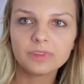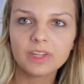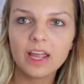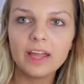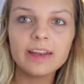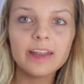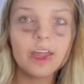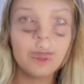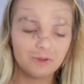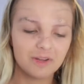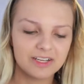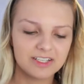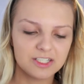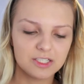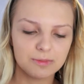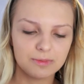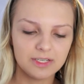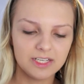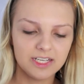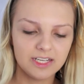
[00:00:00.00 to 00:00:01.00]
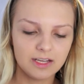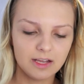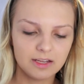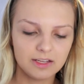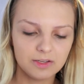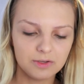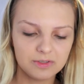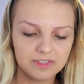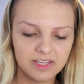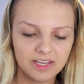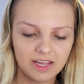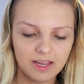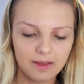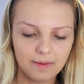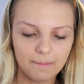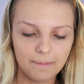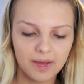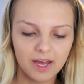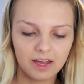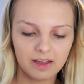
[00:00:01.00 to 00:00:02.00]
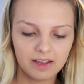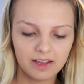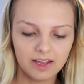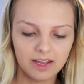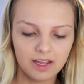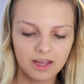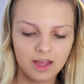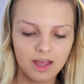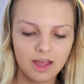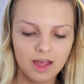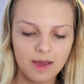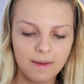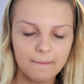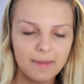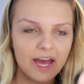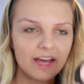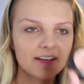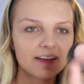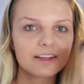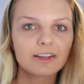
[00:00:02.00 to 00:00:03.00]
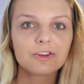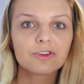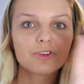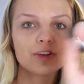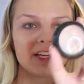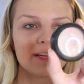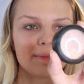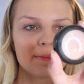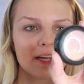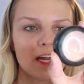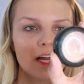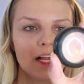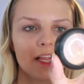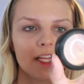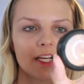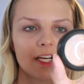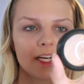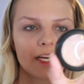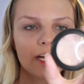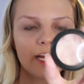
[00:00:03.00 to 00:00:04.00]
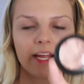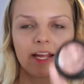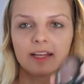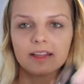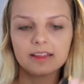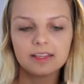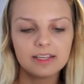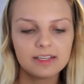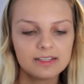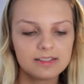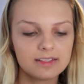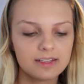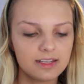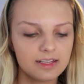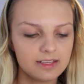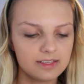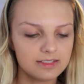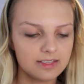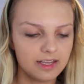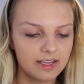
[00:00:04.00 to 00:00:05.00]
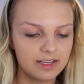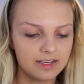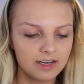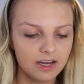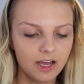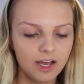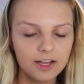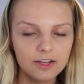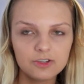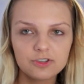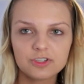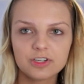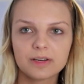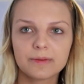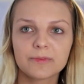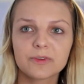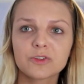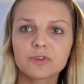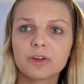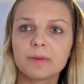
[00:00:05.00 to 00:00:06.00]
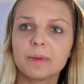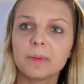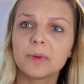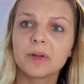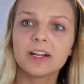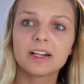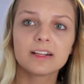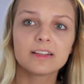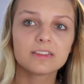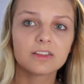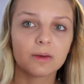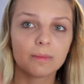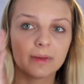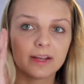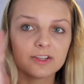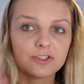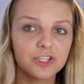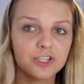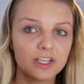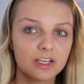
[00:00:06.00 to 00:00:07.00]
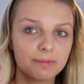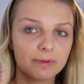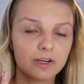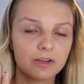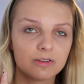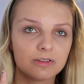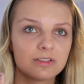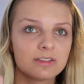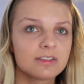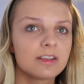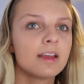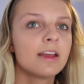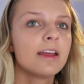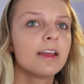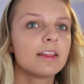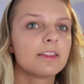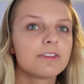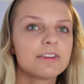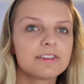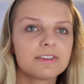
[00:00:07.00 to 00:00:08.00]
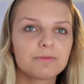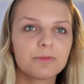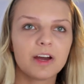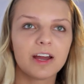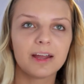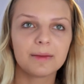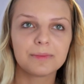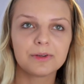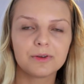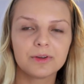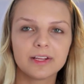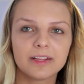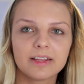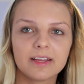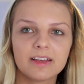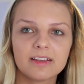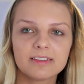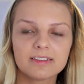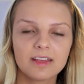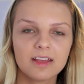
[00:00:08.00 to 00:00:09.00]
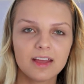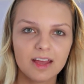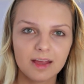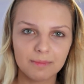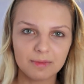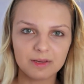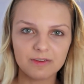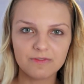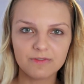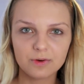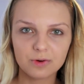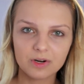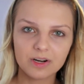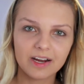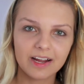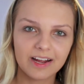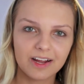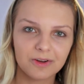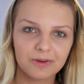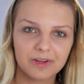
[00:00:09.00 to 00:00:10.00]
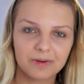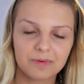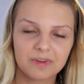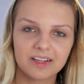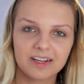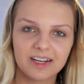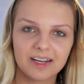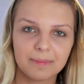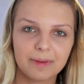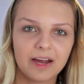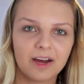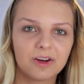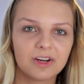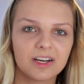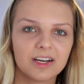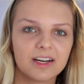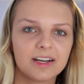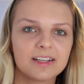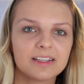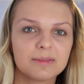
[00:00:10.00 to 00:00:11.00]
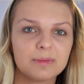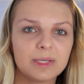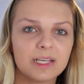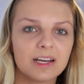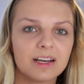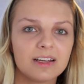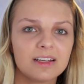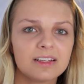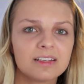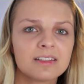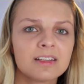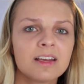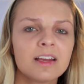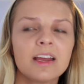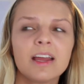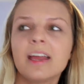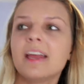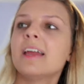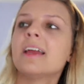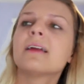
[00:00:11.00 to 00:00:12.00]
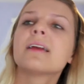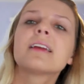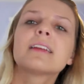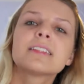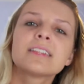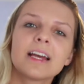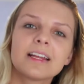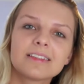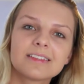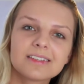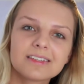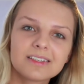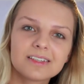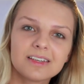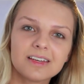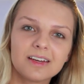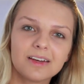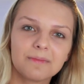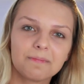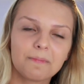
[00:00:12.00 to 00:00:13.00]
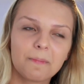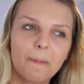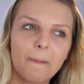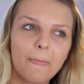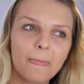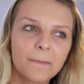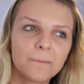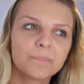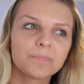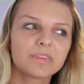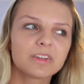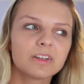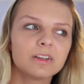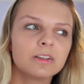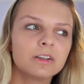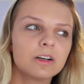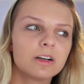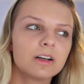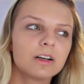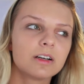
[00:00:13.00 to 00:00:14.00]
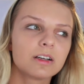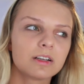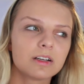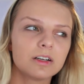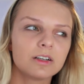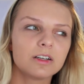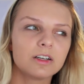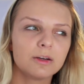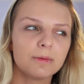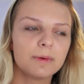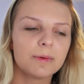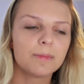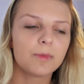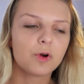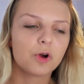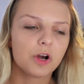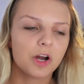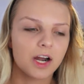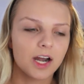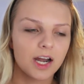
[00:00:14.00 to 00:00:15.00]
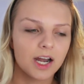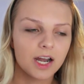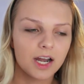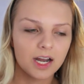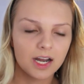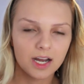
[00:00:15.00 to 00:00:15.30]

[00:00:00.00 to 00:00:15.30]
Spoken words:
And now I'm going to be using my MAC Cream Color, and this is in Hush, and I'm just going to be putting this on my cheekbones. And the reason why I'm doing this before I go in with any powder is because it tends to look a little bit more